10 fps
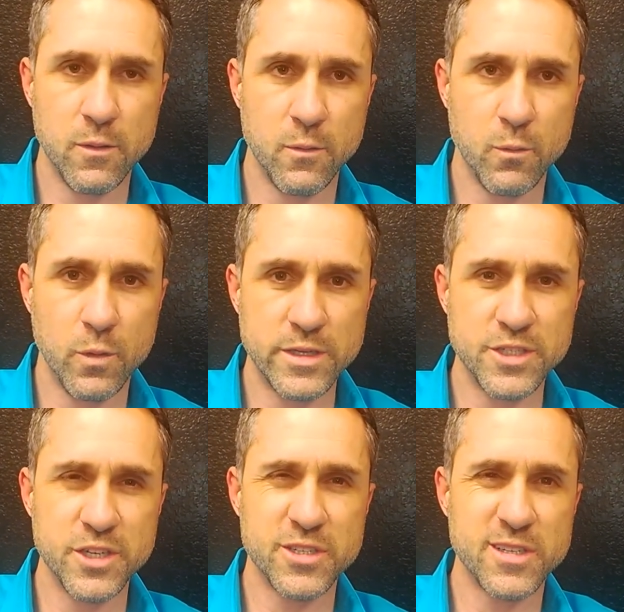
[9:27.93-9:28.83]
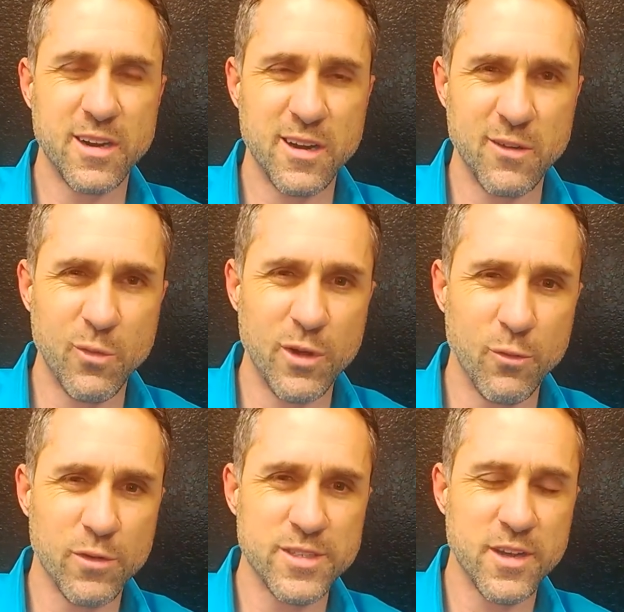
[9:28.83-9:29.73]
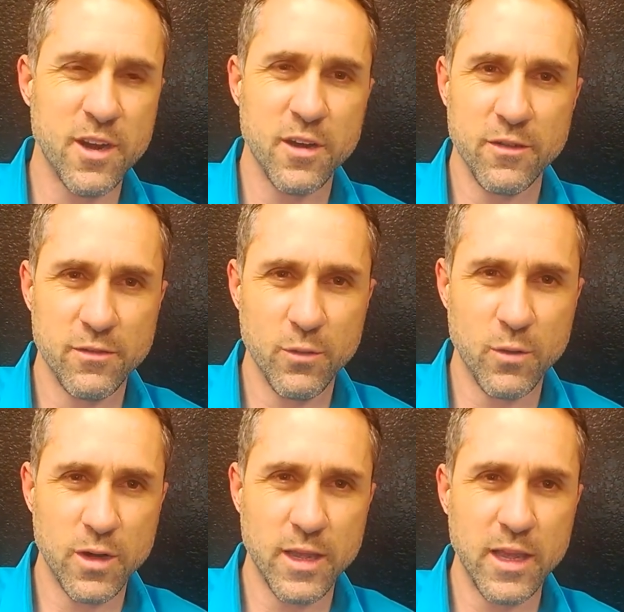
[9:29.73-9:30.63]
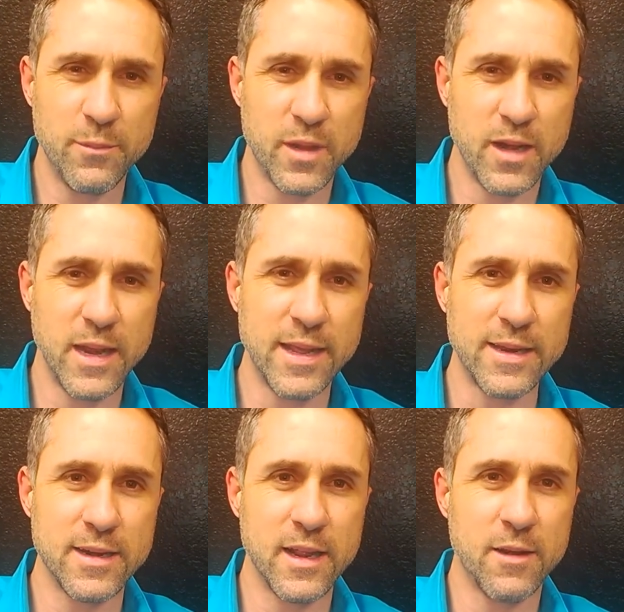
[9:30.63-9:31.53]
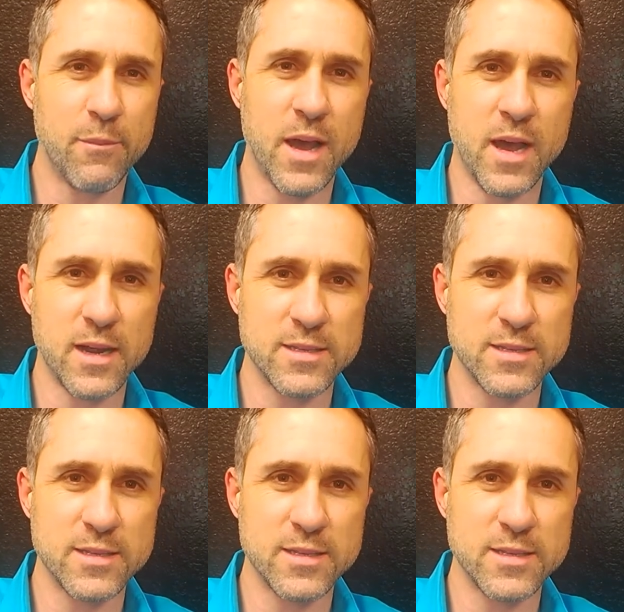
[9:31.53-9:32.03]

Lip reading: we reserved. We want to keep it neat and in a box.